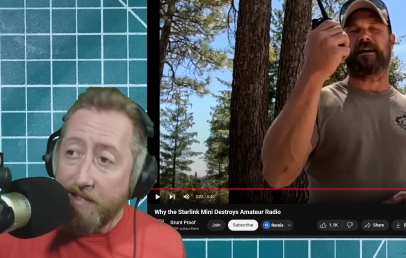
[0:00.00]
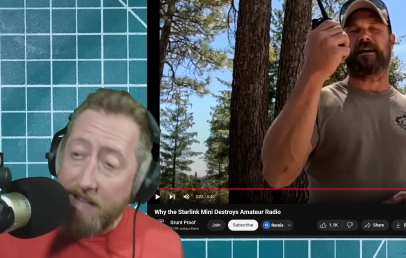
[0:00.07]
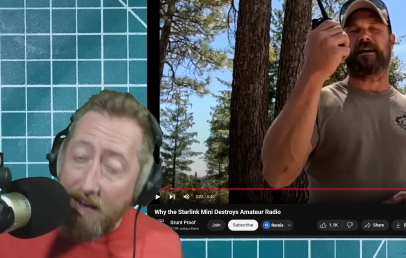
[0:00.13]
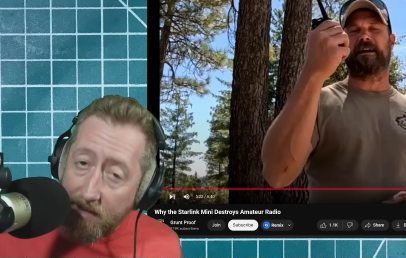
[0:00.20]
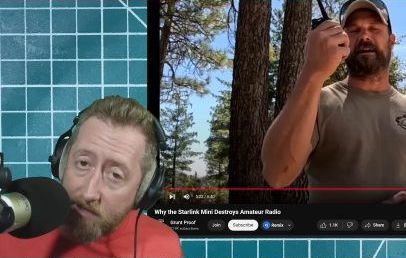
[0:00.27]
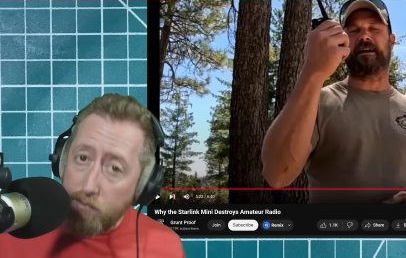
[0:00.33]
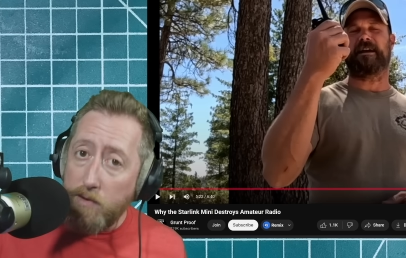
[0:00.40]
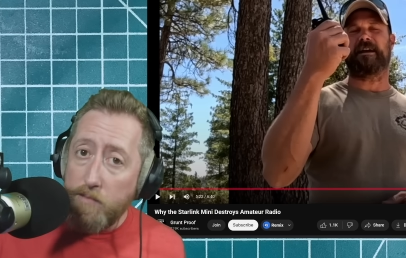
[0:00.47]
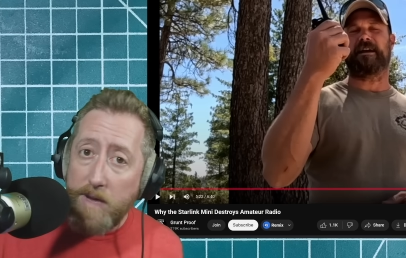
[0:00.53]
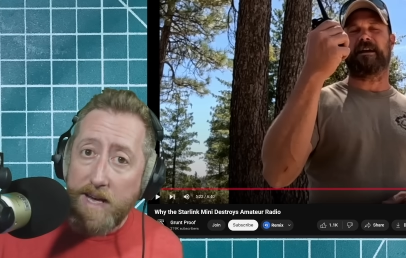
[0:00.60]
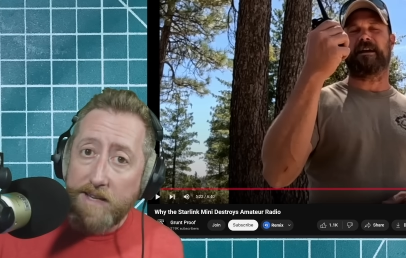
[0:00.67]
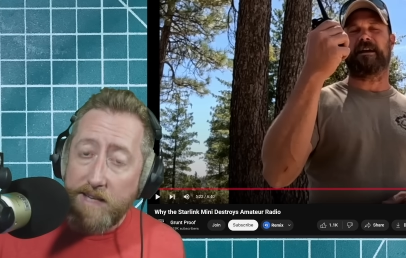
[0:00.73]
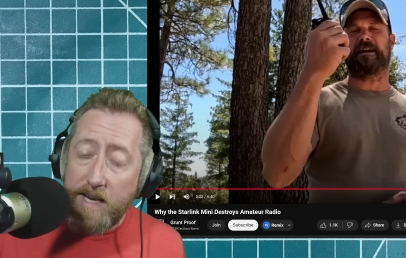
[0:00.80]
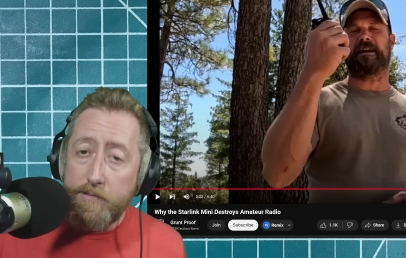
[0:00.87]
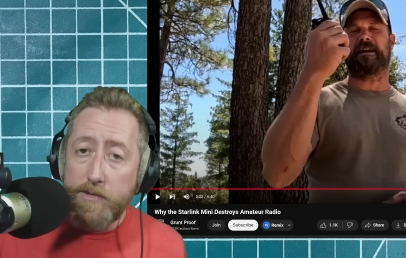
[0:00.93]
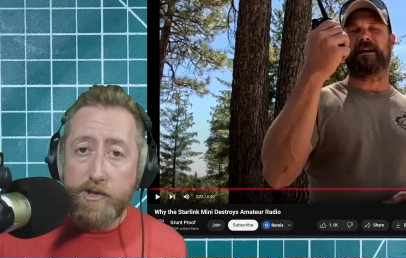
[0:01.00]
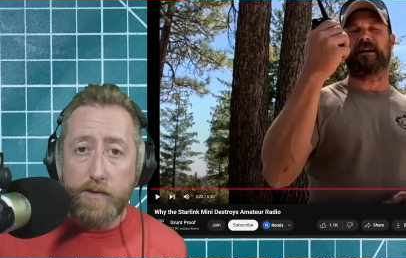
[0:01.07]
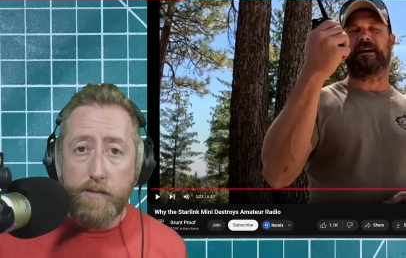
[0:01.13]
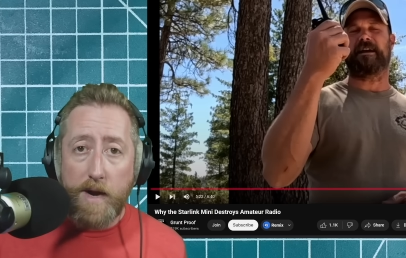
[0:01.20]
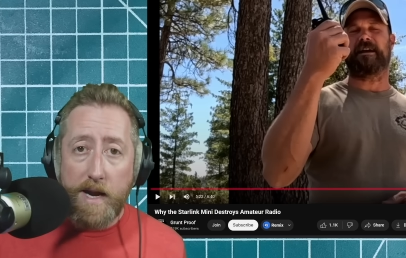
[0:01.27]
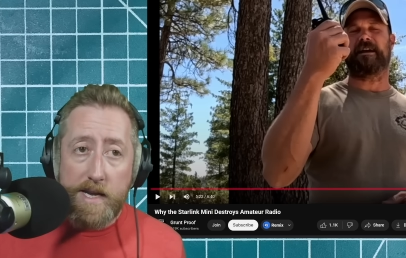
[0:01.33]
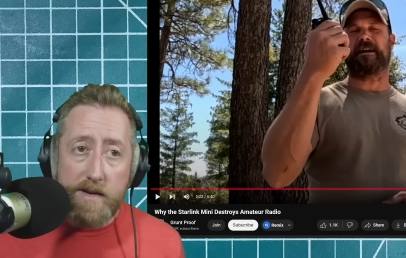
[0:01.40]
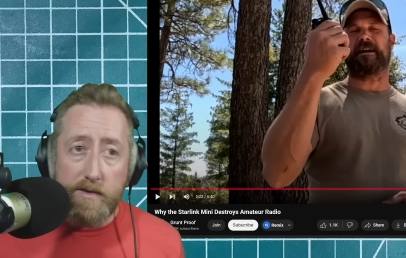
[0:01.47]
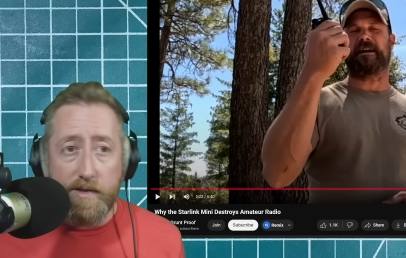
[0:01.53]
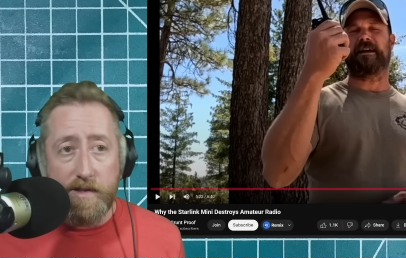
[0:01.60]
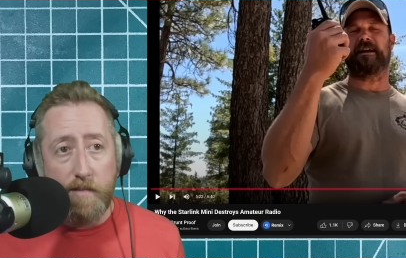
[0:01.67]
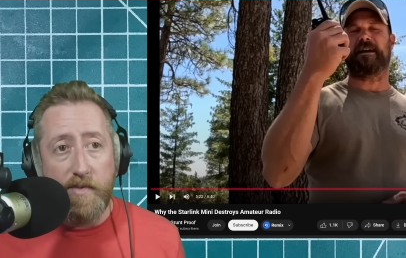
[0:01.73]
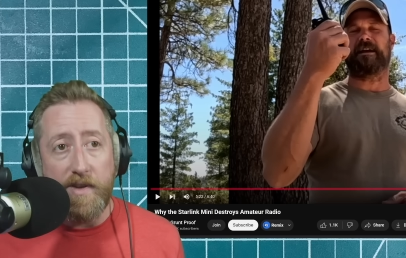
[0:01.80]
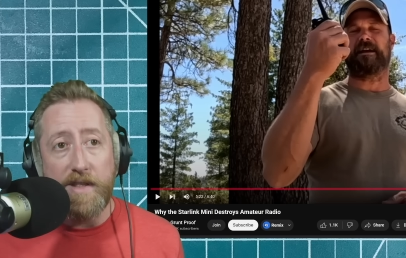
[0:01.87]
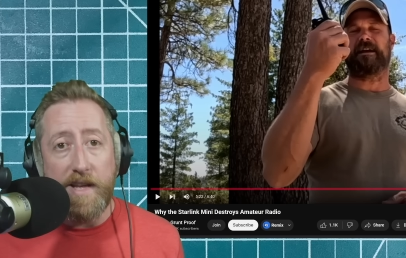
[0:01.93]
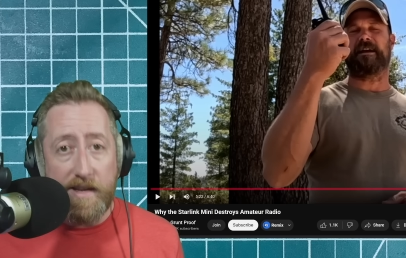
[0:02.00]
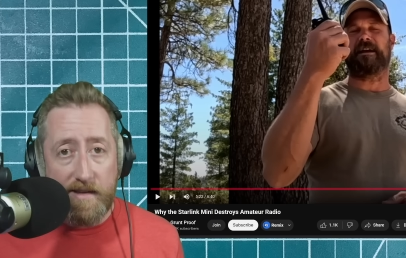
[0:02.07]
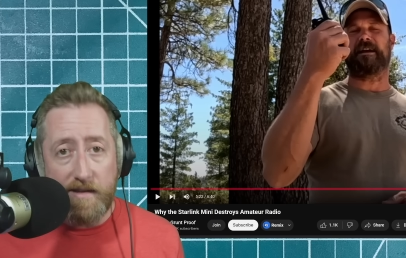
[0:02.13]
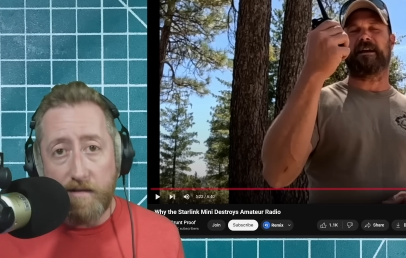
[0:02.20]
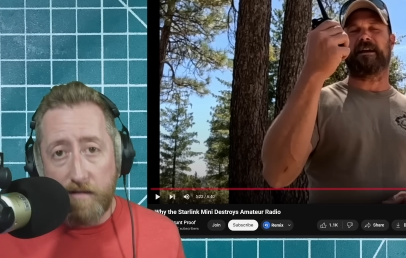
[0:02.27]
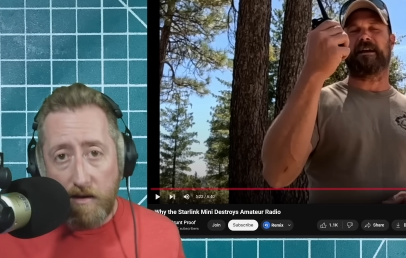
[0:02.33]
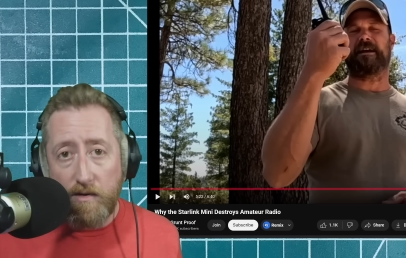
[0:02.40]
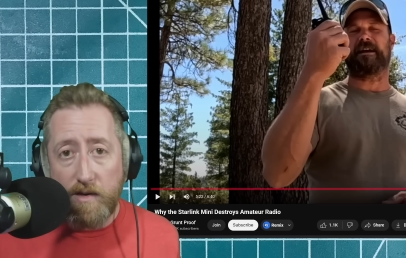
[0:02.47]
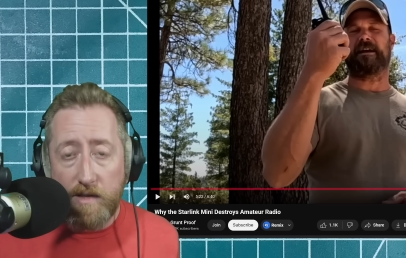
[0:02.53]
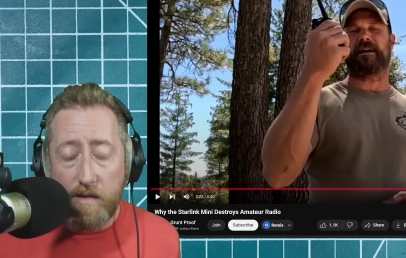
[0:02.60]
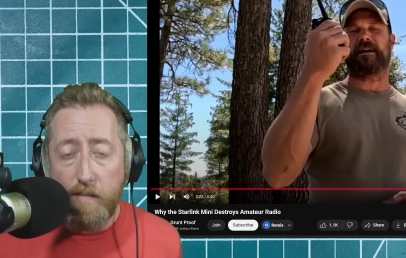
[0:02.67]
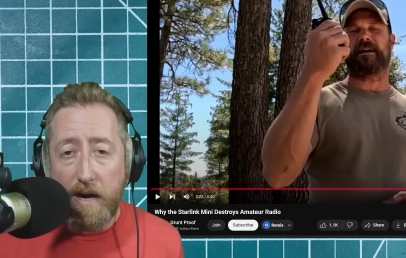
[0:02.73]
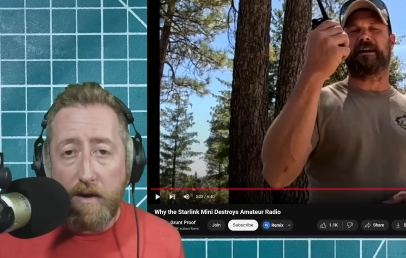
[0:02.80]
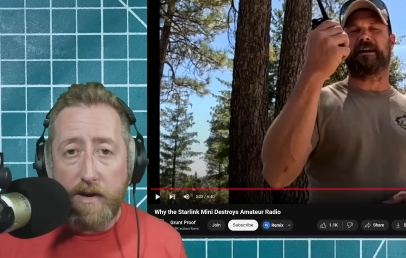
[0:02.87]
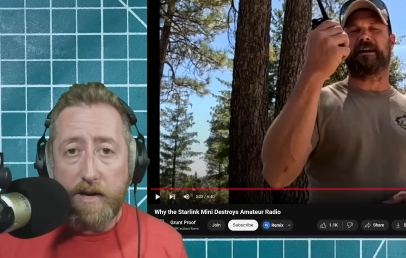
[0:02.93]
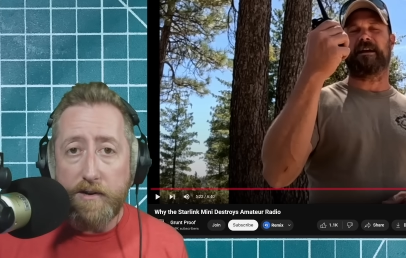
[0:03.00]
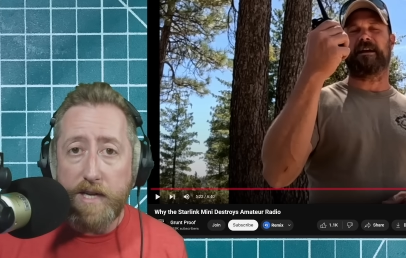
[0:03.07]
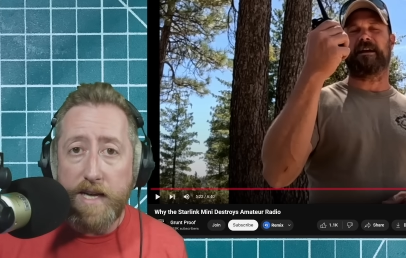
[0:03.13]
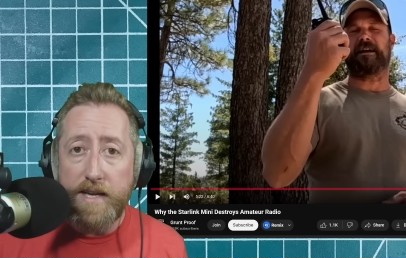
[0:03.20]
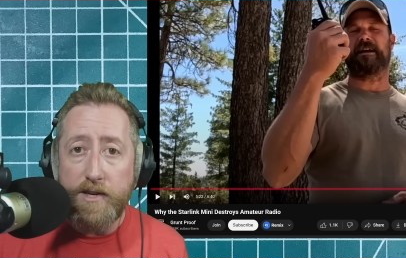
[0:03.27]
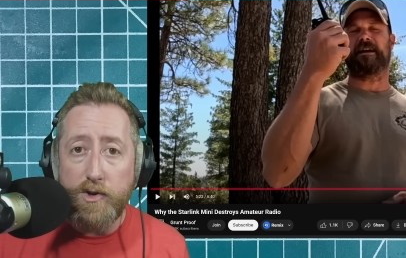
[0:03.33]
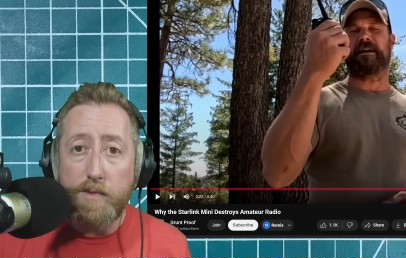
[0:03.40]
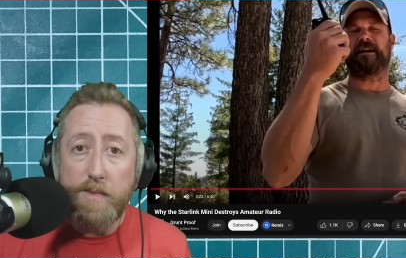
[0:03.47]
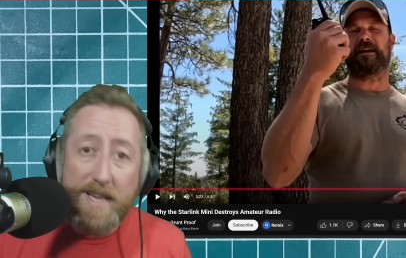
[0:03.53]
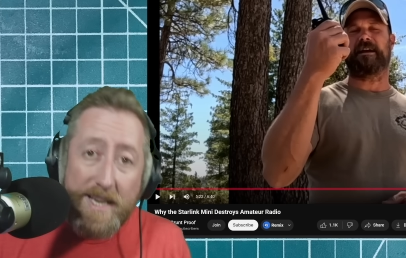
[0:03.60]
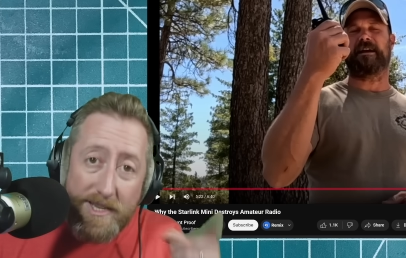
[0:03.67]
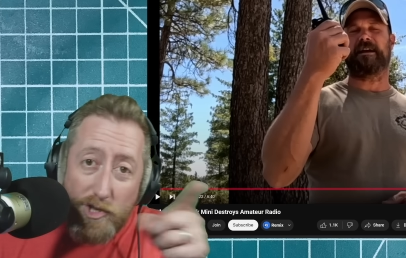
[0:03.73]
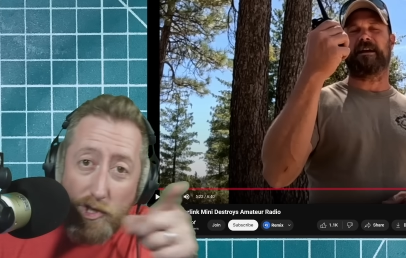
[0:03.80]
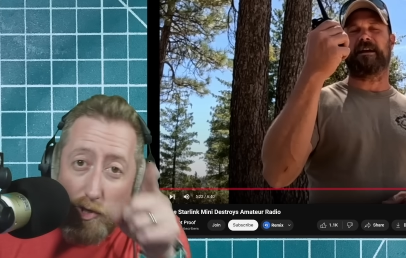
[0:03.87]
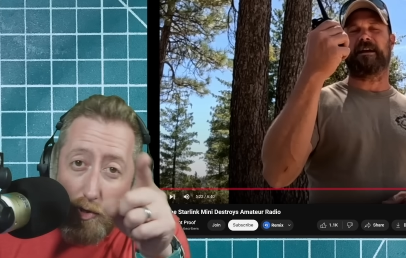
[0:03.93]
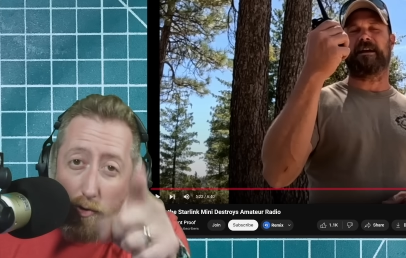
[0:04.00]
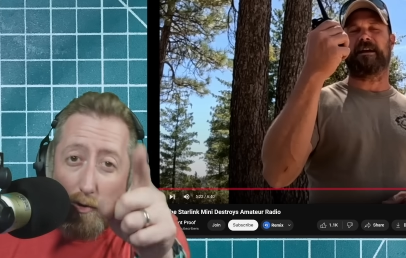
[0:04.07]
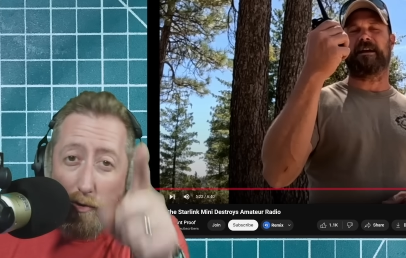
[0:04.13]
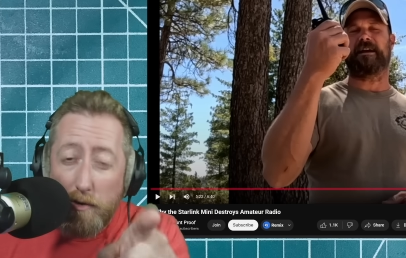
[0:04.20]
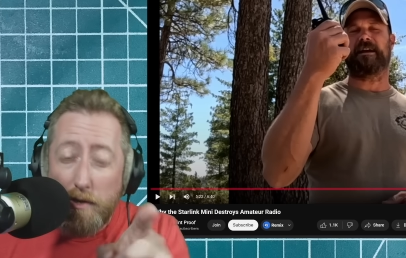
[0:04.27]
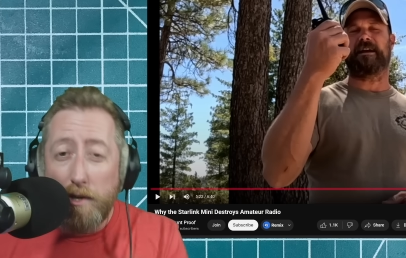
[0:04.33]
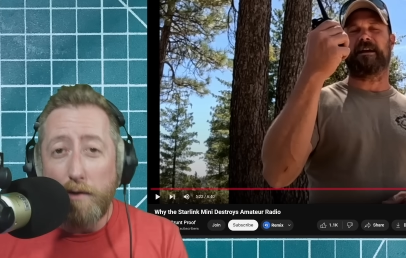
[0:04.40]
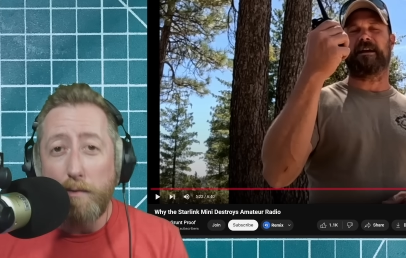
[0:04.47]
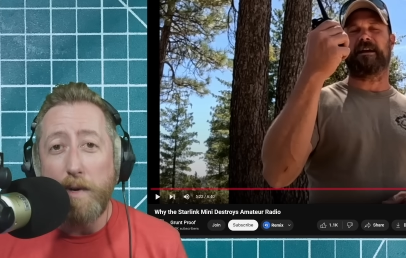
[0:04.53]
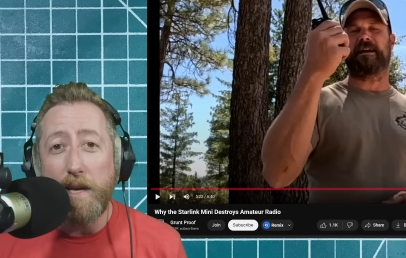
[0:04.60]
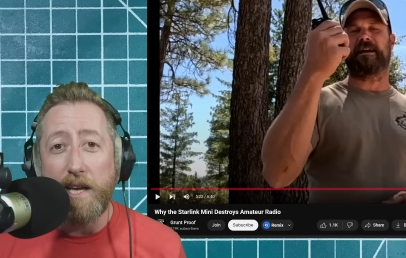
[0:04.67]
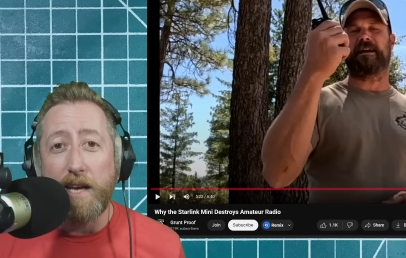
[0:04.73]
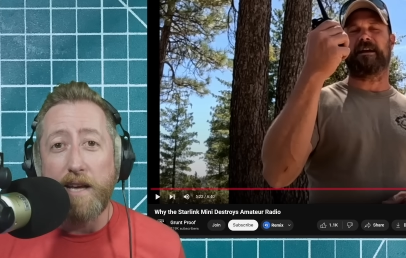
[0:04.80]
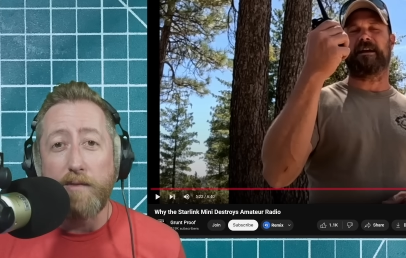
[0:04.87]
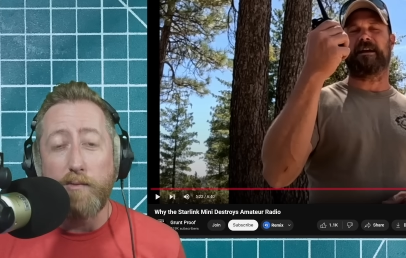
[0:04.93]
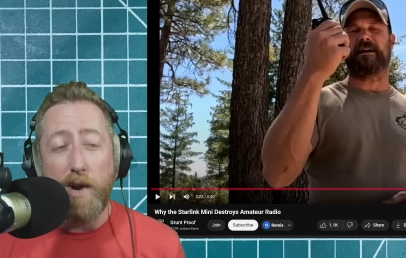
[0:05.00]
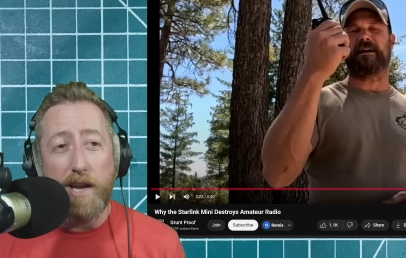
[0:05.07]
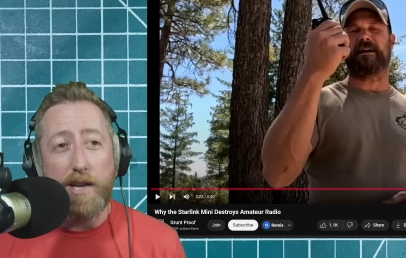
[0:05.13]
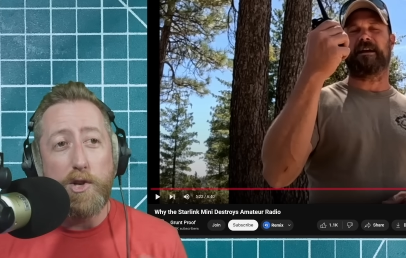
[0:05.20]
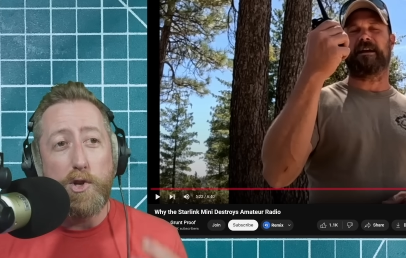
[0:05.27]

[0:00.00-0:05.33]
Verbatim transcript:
Speaker 1: That's what makes amateur radio something that is, there is a barrier to entry because you're doing it, right?